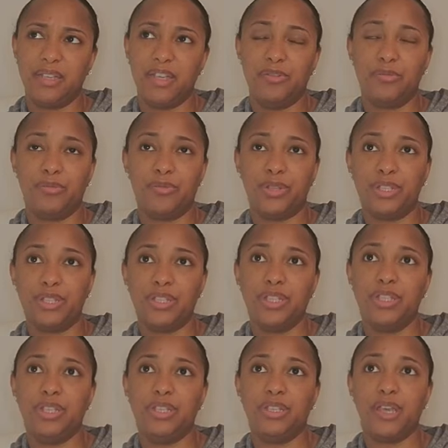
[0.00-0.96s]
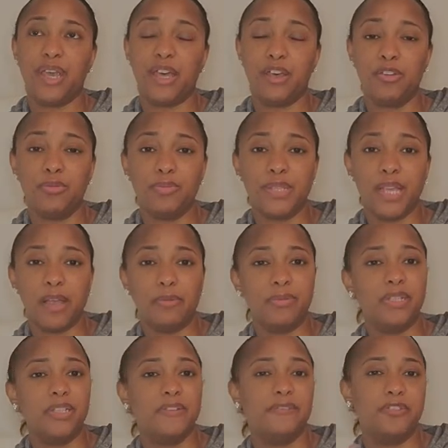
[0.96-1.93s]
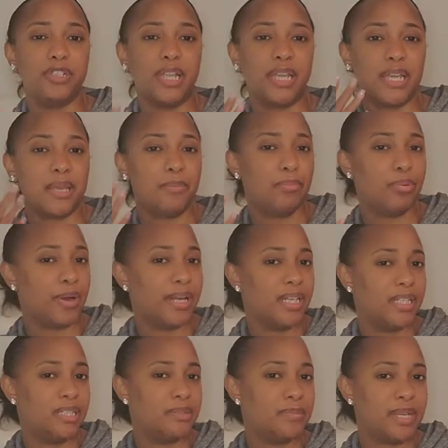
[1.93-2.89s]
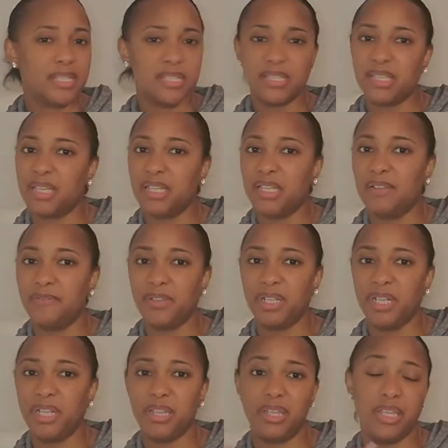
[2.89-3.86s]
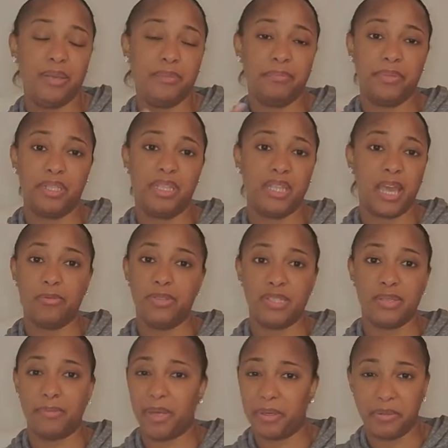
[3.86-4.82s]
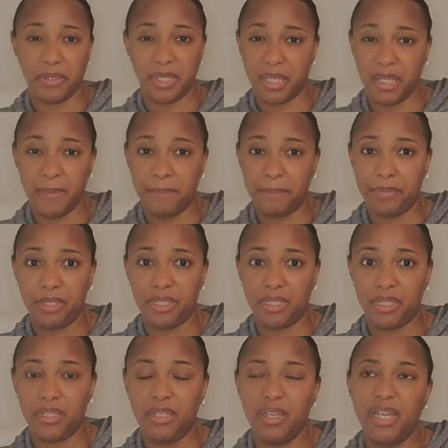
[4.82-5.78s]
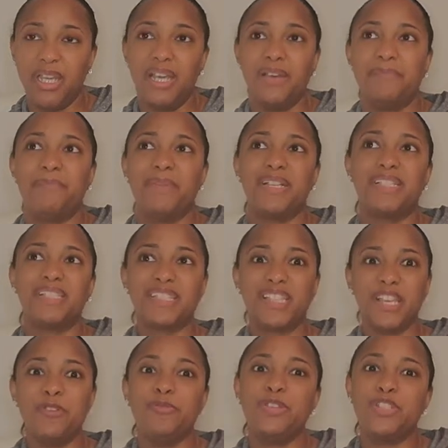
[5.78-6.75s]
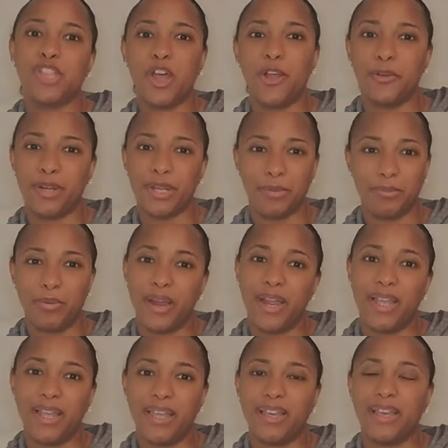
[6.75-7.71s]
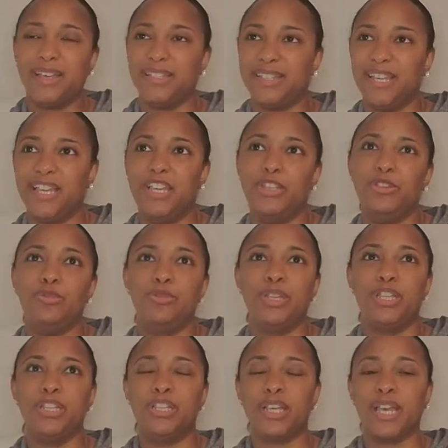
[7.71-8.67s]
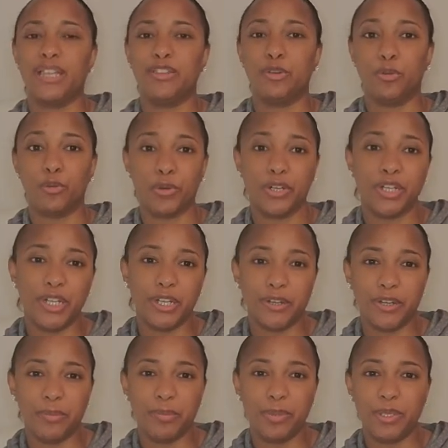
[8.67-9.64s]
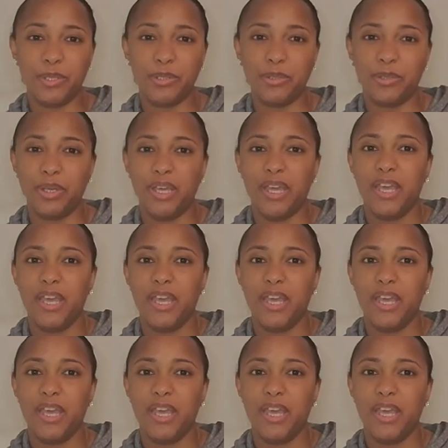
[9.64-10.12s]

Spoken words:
it really helped. I really feel like it brightened my skin, if anything, but that was about it. But my skin was already bright. Again, you can look at the ordinary peel,